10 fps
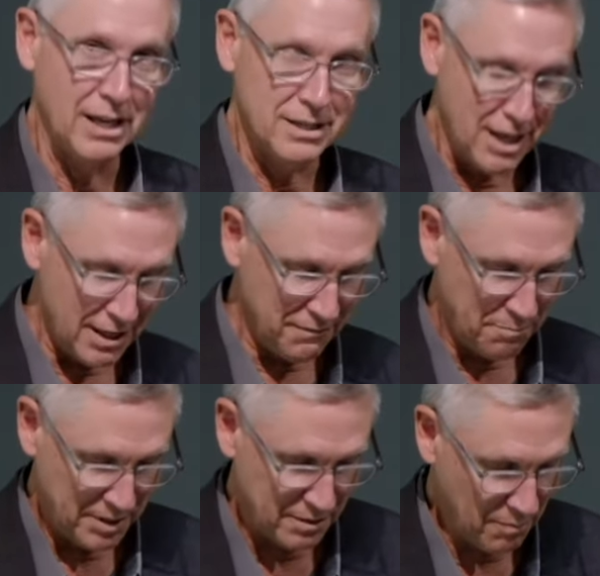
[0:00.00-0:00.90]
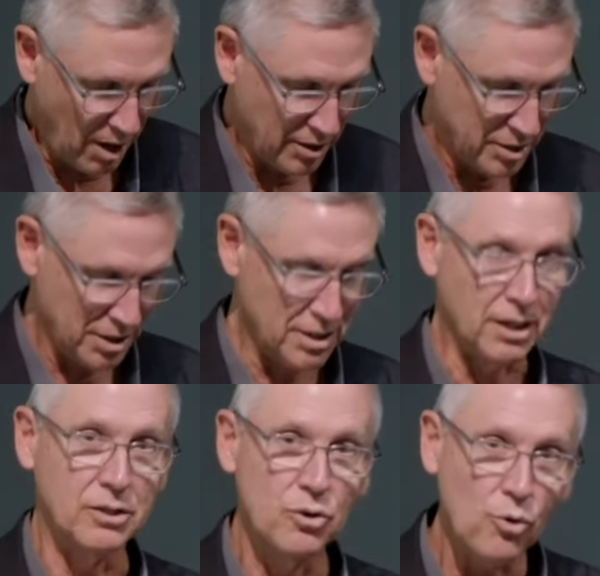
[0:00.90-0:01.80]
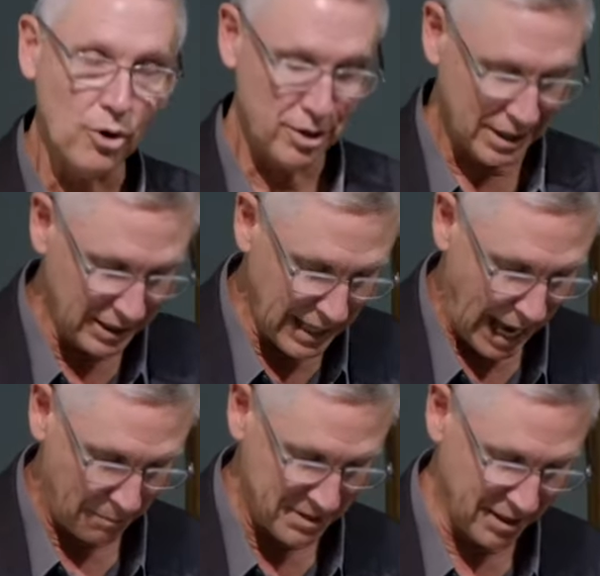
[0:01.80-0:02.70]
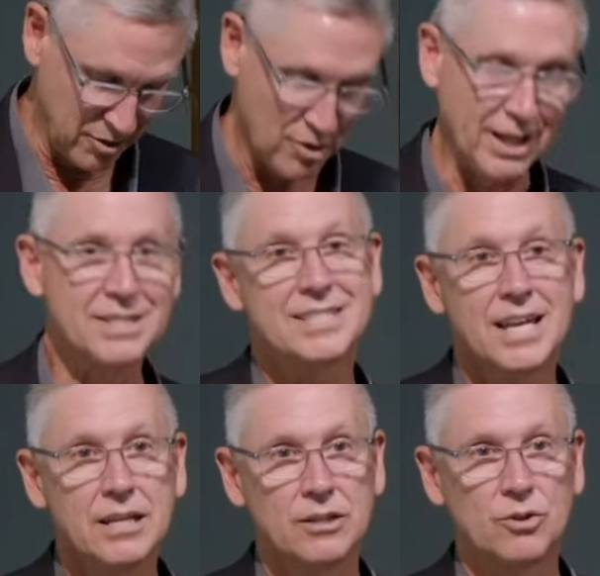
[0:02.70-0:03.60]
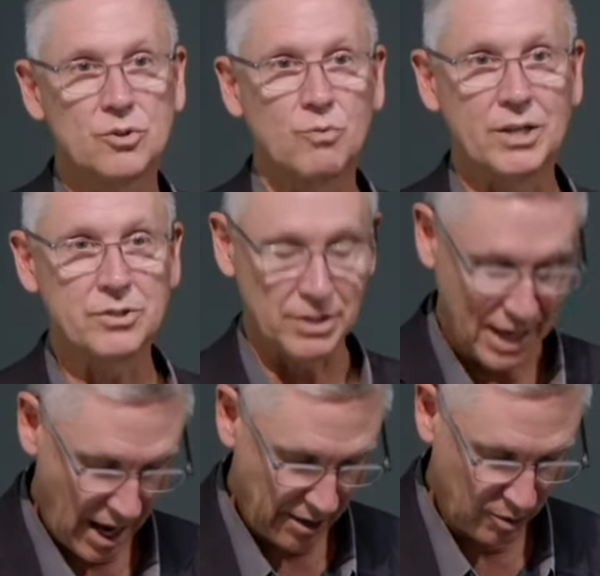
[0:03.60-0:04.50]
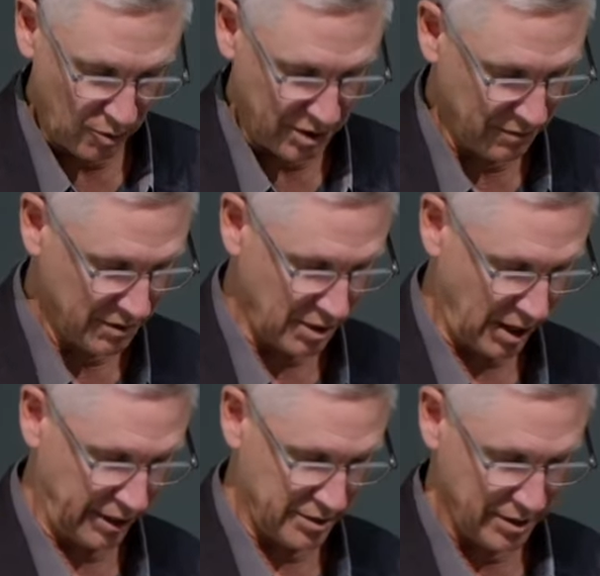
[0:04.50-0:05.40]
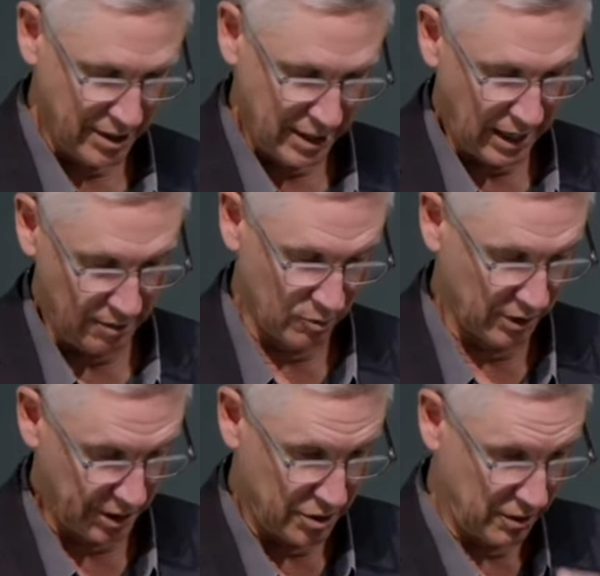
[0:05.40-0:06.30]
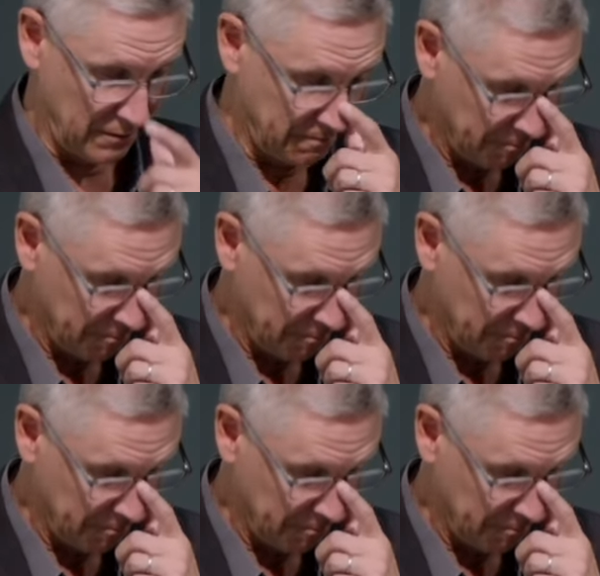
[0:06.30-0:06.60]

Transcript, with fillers: native epistemologies ignored, collapsed, and transcended those Western categories of science and religion.